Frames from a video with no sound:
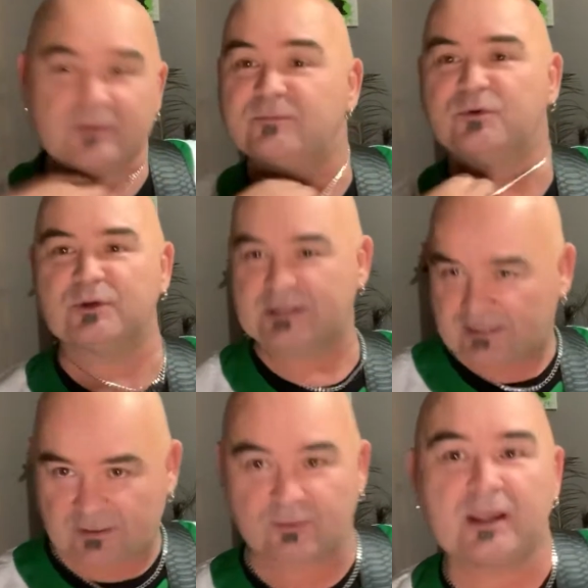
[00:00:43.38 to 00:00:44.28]
doing it
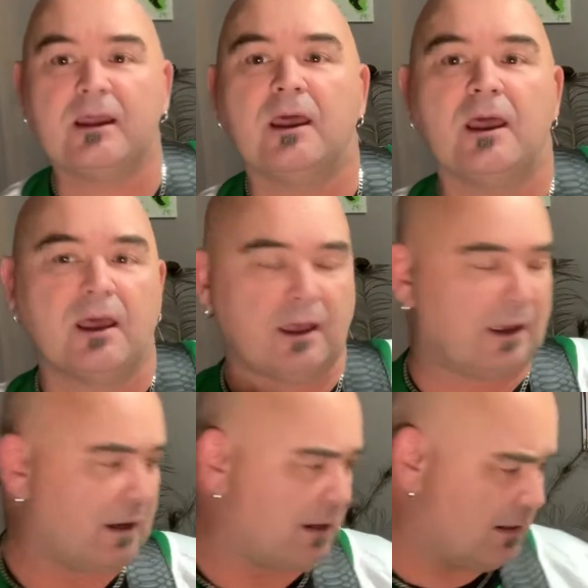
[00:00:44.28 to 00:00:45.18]
anyway.
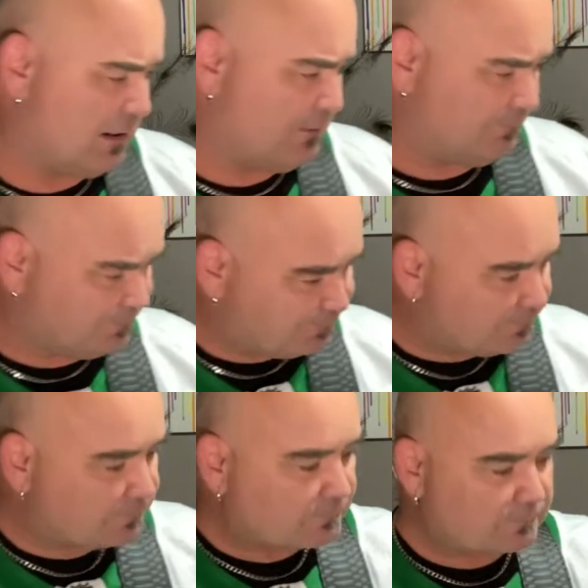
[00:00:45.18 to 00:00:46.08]

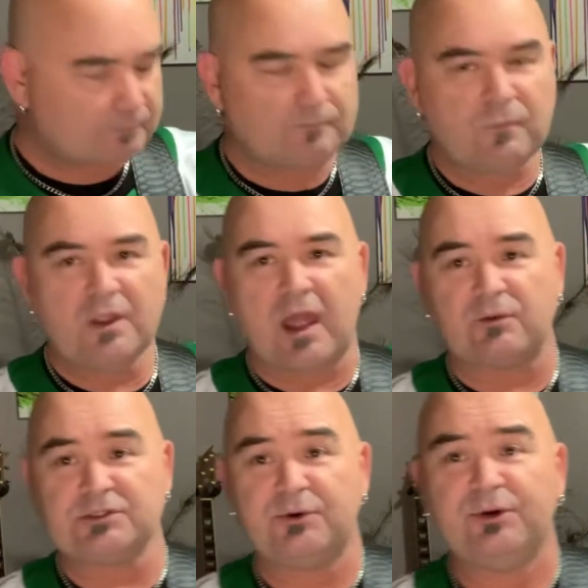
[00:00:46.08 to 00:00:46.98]
I
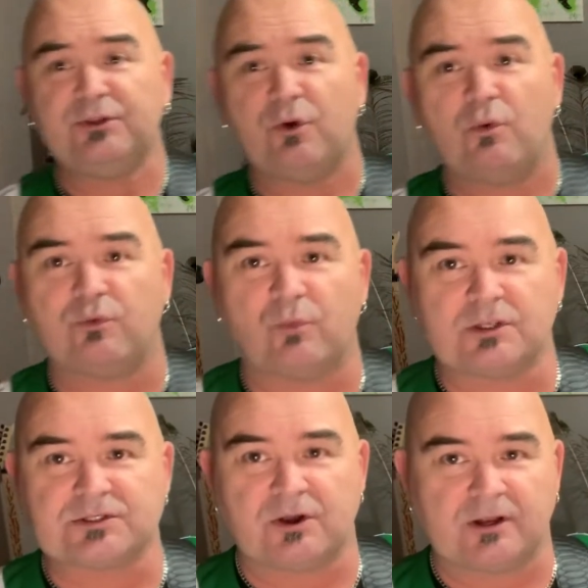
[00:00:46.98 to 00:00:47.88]
was going to go with one
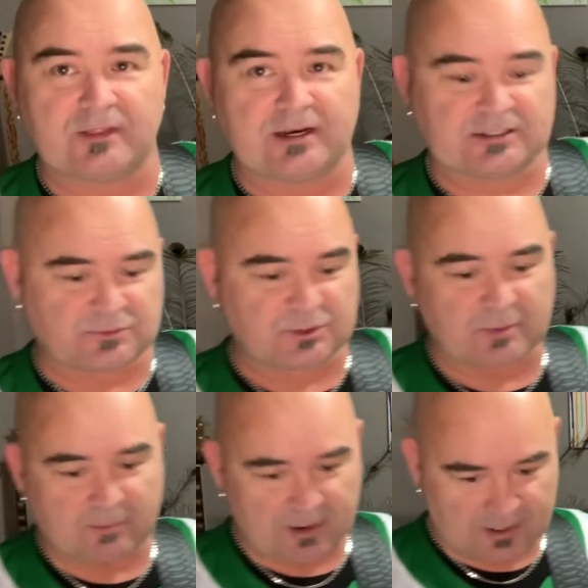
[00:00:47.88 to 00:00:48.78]
song and then I changed my
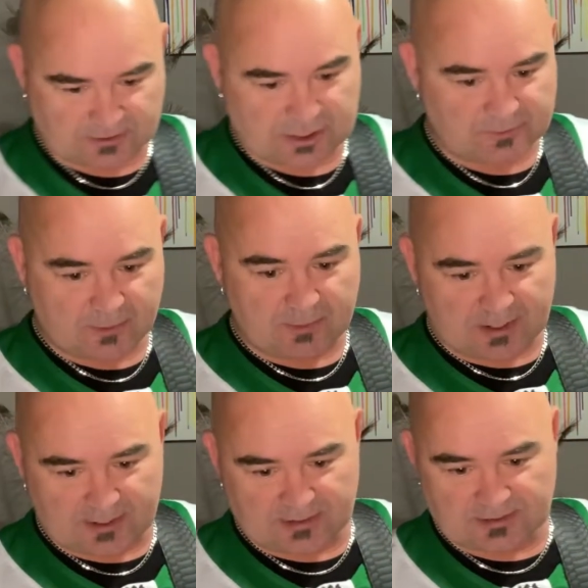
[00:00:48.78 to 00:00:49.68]

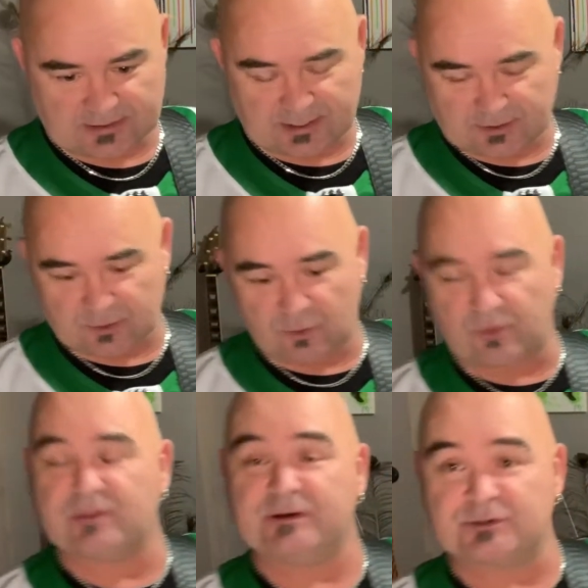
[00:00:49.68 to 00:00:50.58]
mind, and I decided to go with
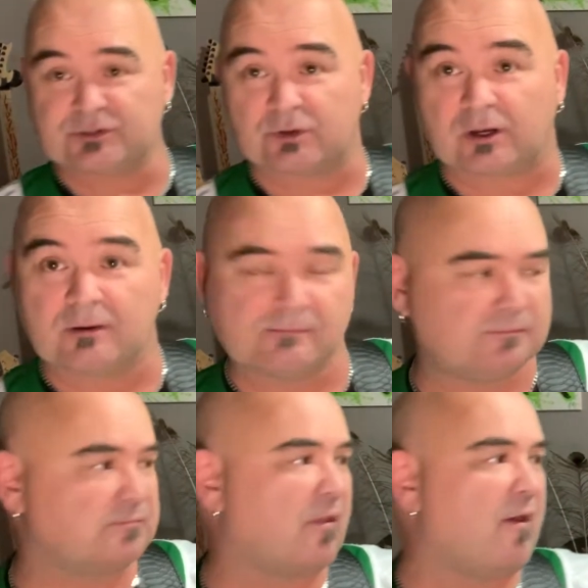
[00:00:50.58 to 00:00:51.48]
Thunderstruck.
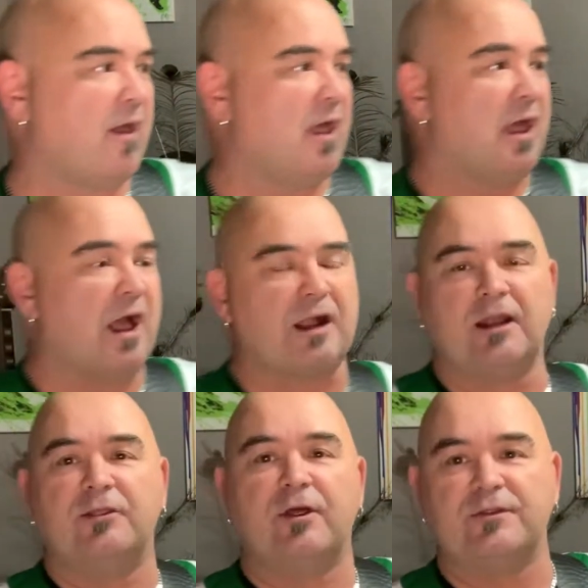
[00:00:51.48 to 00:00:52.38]
I kind
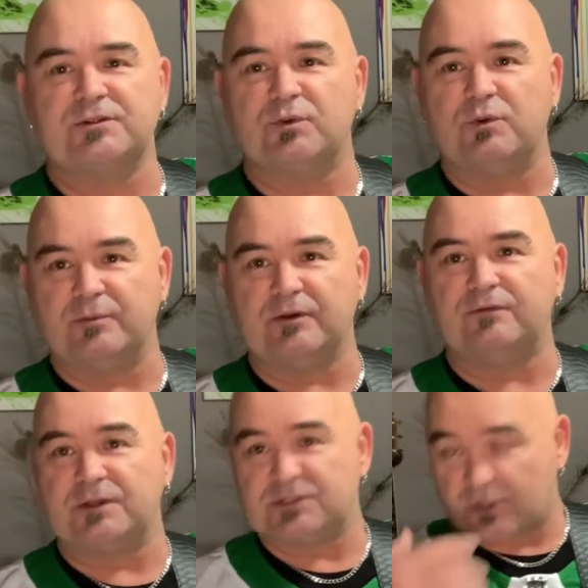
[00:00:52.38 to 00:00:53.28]
of thought this one would be a
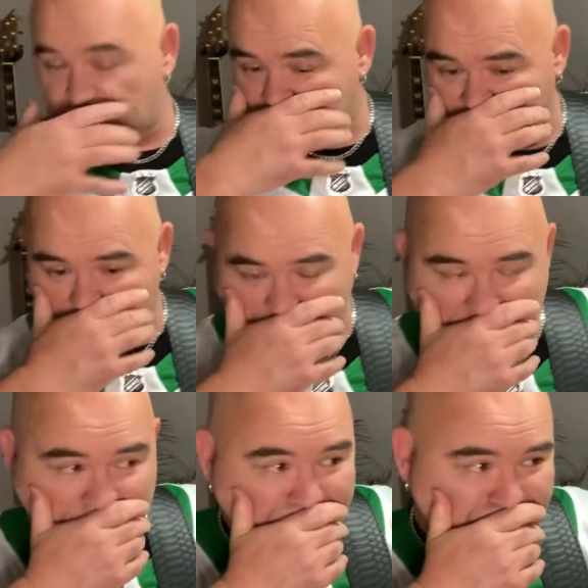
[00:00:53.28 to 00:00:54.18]
fun song to do.
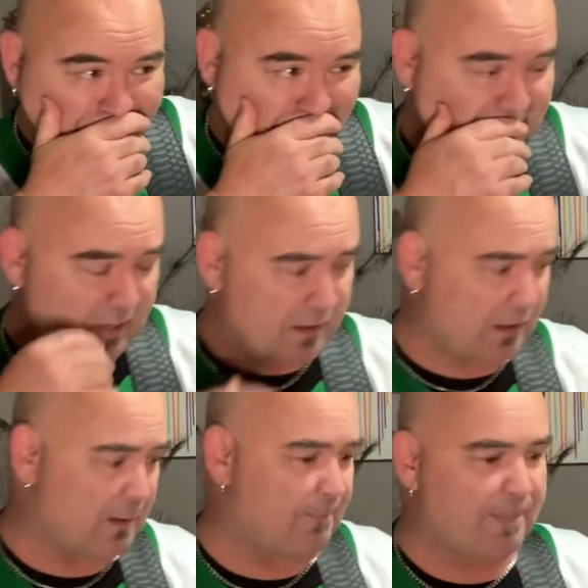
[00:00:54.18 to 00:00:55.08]

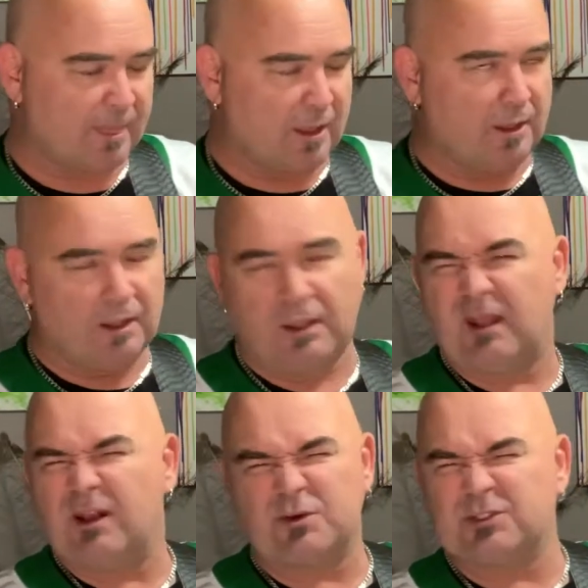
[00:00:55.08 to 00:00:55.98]
And
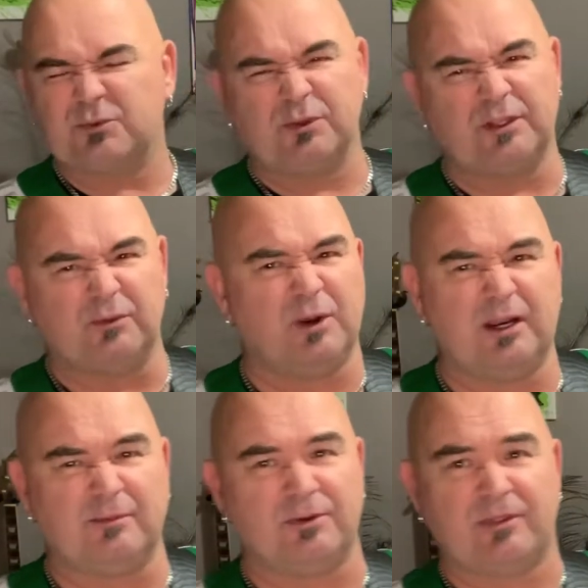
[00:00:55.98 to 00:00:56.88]
I wasn't really right
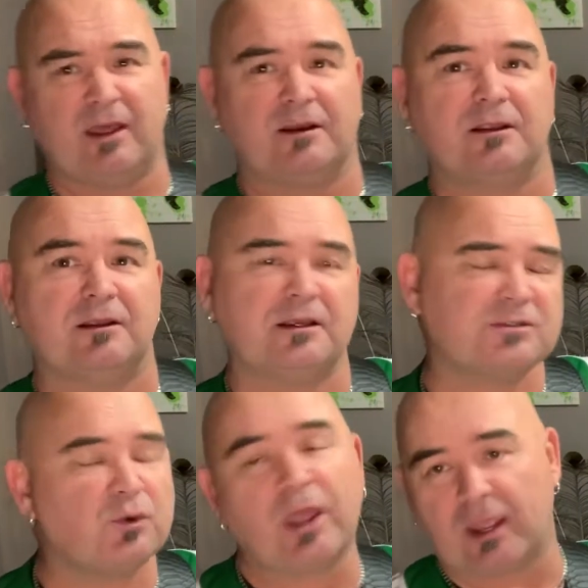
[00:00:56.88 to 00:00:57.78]
about that. It's
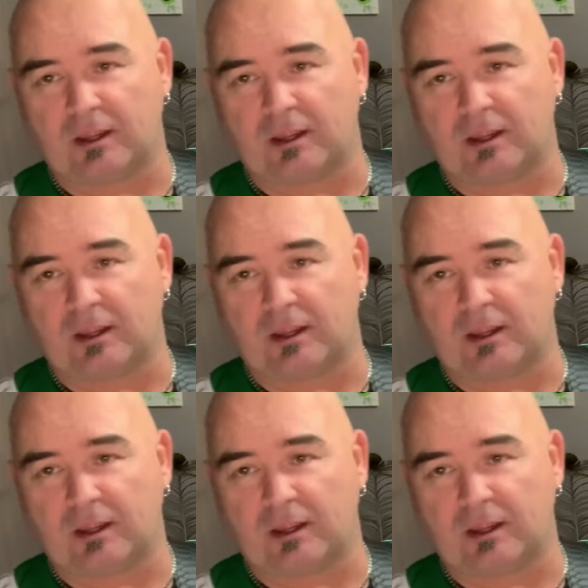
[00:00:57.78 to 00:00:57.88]
okay.